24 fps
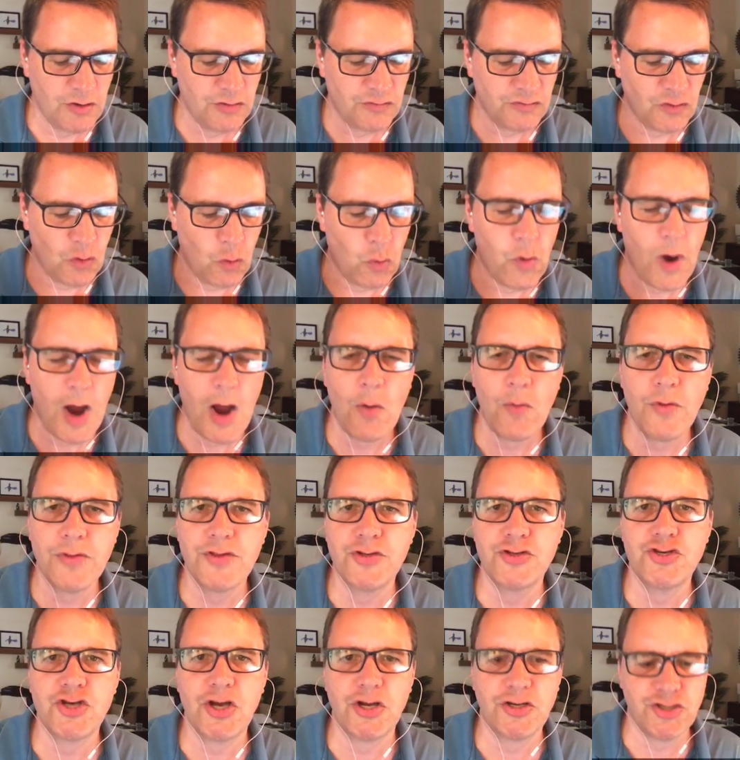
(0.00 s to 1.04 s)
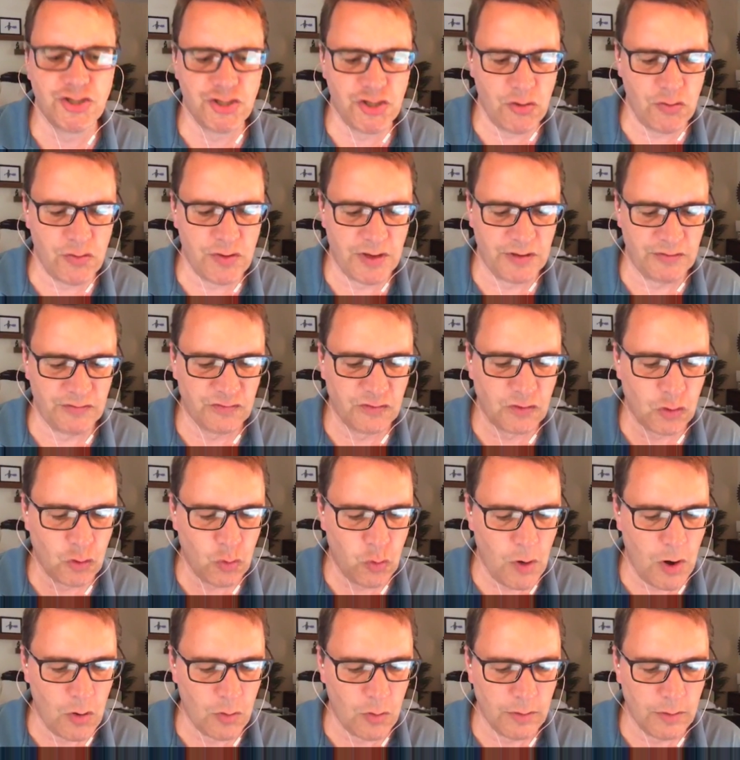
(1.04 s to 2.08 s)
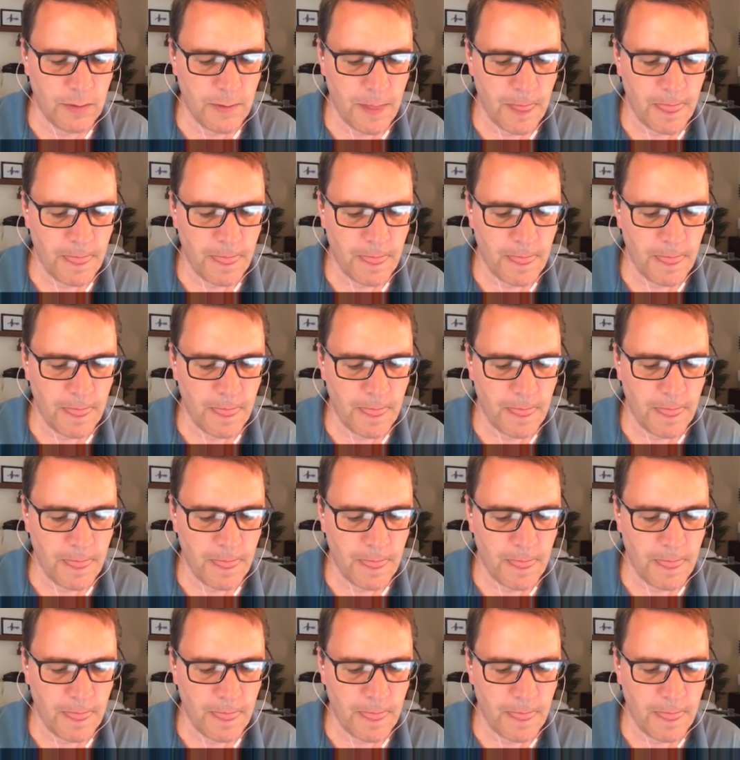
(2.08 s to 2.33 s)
So why would the judge do this? Quote,